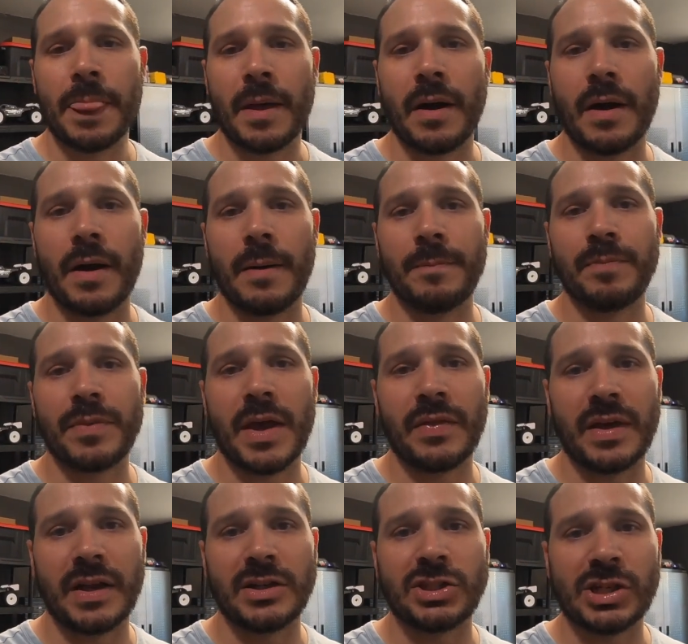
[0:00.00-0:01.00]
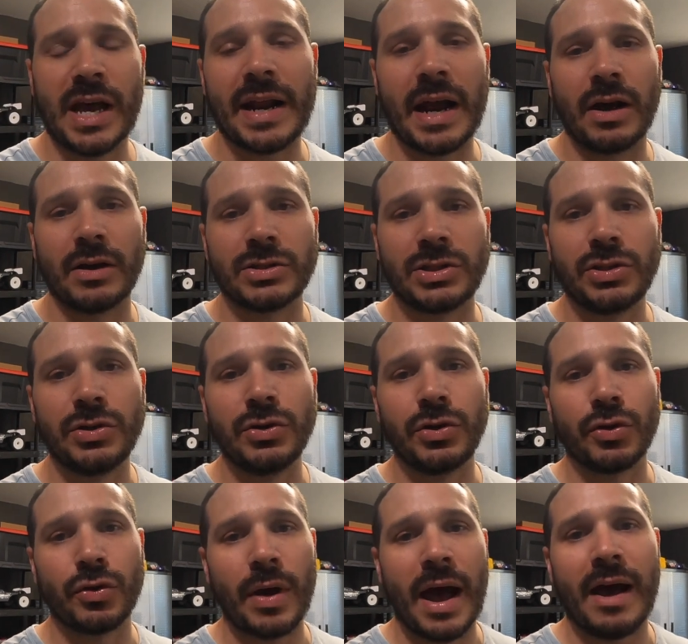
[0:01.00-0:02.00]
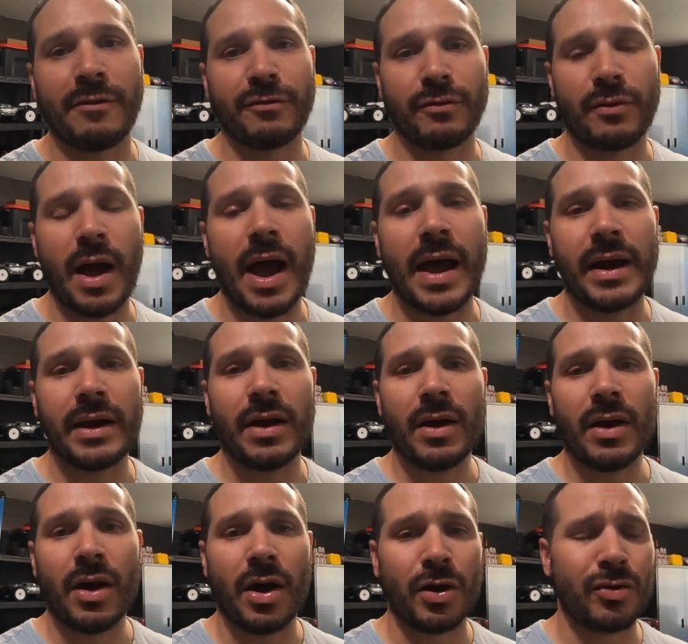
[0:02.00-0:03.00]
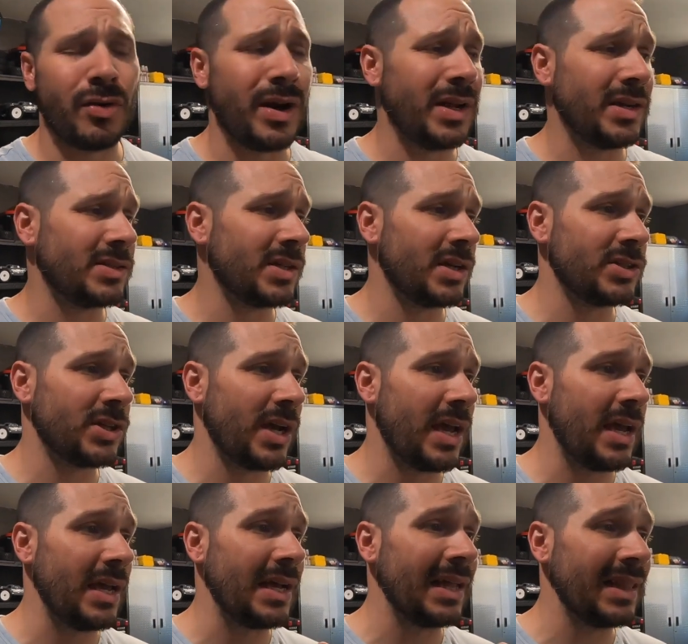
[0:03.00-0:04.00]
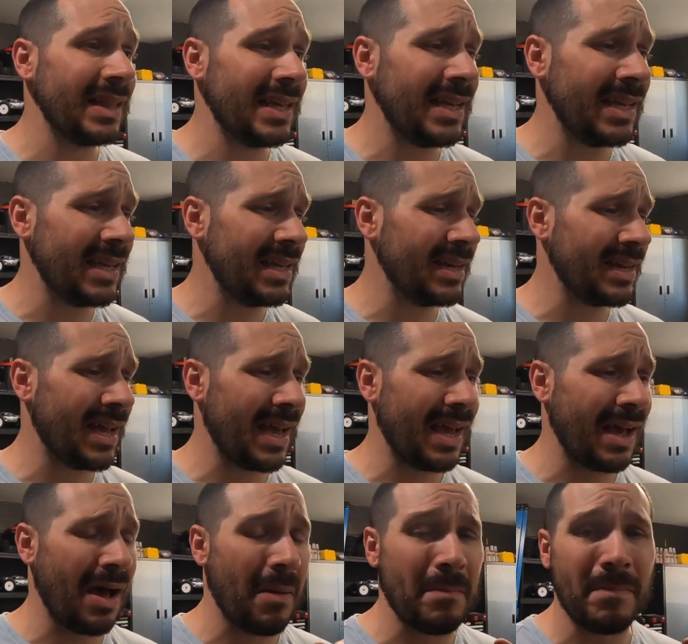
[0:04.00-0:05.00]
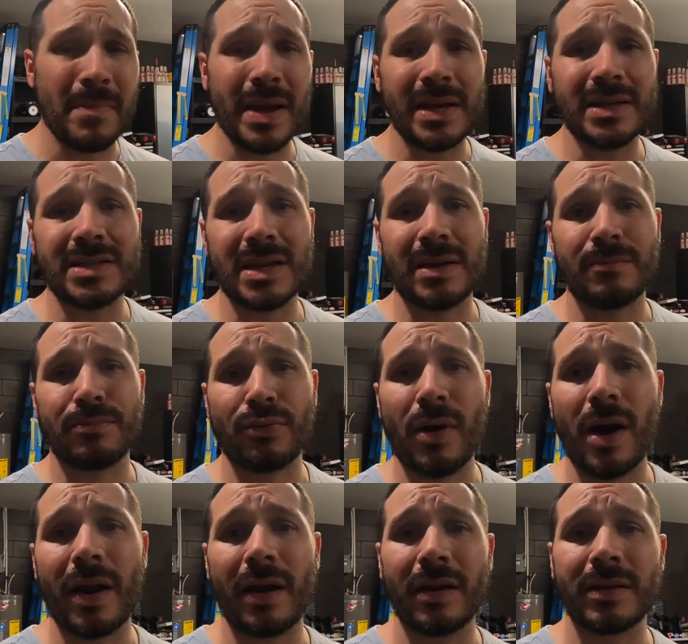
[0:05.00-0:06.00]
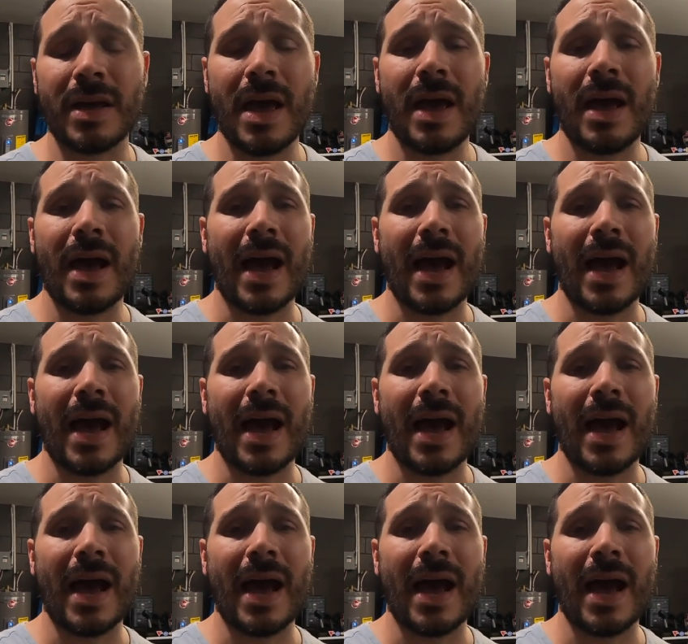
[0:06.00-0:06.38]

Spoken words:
And then shout out to Craftride on creating such a clean, amazing product.